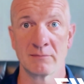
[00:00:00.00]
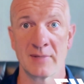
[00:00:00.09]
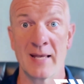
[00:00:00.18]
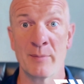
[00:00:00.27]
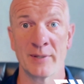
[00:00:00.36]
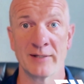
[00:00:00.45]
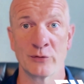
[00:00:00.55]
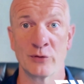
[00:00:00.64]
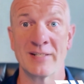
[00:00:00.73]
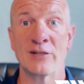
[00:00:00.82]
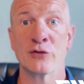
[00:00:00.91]
imminent or
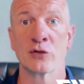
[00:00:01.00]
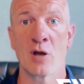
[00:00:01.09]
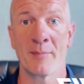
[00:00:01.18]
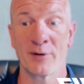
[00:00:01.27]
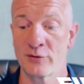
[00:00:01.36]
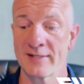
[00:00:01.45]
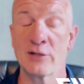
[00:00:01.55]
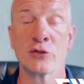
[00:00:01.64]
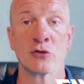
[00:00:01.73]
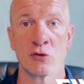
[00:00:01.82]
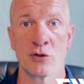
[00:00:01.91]
danger coming or
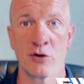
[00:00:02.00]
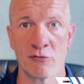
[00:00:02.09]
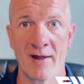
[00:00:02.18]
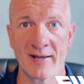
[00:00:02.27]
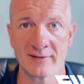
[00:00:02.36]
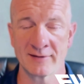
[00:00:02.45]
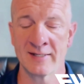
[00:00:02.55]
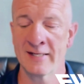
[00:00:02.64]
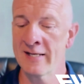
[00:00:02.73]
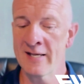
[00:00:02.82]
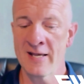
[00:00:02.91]
danger on the horizon.
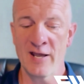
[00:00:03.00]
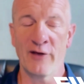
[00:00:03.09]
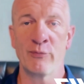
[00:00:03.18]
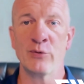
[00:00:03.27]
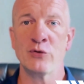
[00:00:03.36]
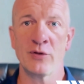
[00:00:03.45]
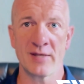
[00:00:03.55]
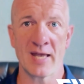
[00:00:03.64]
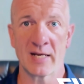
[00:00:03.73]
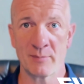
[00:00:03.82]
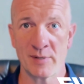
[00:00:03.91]
If we knew the
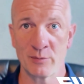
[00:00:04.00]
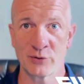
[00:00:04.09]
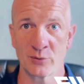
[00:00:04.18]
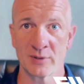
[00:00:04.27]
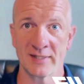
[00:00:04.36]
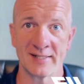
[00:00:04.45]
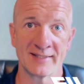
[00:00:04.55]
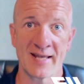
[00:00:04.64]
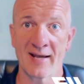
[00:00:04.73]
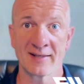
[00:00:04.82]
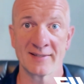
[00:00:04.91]
enemy was going to
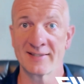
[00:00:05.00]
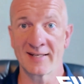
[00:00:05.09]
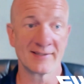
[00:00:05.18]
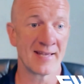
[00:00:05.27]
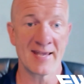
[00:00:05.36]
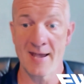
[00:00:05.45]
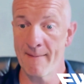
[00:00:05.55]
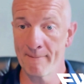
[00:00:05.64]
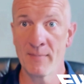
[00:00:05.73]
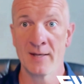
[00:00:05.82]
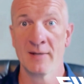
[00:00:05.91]
attack at 6 a.m,
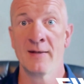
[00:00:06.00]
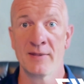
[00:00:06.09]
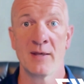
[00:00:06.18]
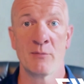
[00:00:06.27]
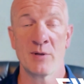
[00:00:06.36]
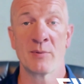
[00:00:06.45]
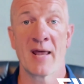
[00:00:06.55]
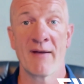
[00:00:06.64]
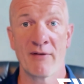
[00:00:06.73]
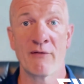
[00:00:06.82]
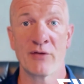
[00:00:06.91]
then we would
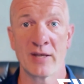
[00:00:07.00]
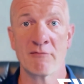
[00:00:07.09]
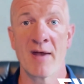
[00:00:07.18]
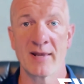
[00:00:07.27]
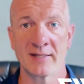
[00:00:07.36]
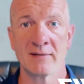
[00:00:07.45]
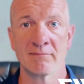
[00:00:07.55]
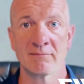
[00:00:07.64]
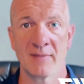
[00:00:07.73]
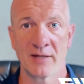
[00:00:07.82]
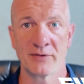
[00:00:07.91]
have everything ready
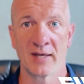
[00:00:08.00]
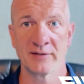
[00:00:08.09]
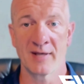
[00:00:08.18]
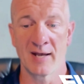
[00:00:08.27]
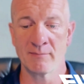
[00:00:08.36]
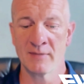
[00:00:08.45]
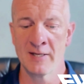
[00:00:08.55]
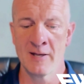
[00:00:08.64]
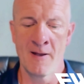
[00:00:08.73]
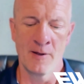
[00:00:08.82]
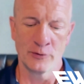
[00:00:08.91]
at that time.
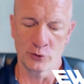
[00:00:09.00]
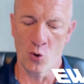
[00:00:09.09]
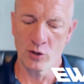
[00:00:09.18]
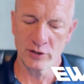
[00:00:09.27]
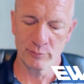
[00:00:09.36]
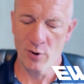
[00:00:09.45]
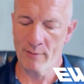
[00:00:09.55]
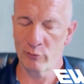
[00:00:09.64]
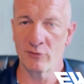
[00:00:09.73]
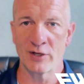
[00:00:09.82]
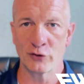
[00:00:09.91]
So all your
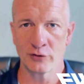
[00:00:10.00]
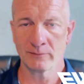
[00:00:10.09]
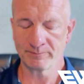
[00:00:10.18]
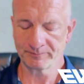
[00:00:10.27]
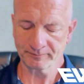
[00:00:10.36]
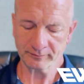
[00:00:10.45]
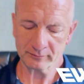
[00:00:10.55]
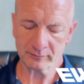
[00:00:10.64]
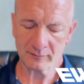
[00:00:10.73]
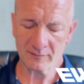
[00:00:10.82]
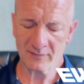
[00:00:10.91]
preparation,
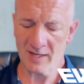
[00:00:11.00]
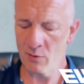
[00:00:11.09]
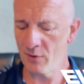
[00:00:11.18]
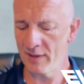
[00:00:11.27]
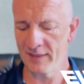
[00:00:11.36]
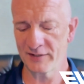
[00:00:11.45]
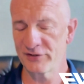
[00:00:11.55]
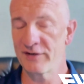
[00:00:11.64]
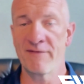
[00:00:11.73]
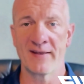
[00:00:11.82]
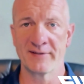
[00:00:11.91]
and whether that's
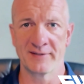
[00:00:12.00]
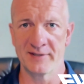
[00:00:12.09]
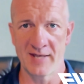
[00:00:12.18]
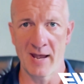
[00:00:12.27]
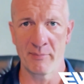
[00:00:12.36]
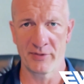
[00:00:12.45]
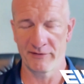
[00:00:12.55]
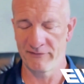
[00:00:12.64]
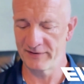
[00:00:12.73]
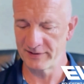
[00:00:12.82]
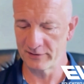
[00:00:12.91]
defence in depth, the
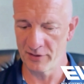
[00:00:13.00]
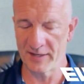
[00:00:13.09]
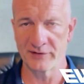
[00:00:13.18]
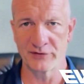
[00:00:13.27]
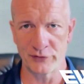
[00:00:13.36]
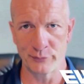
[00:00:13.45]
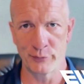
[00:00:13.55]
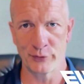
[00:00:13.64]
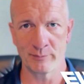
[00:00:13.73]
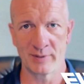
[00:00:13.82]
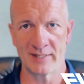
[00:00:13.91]
physical things that you put
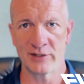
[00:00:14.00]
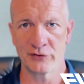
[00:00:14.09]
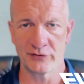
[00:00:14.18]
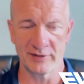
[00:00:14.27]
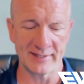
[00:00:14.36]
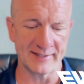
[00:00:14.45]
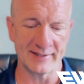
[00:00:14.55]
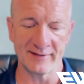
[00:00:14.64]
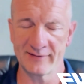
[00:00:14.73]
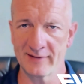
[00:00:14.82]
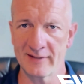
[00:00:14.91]
in place, your
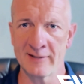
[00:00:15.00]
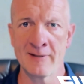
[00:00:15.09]
EDC,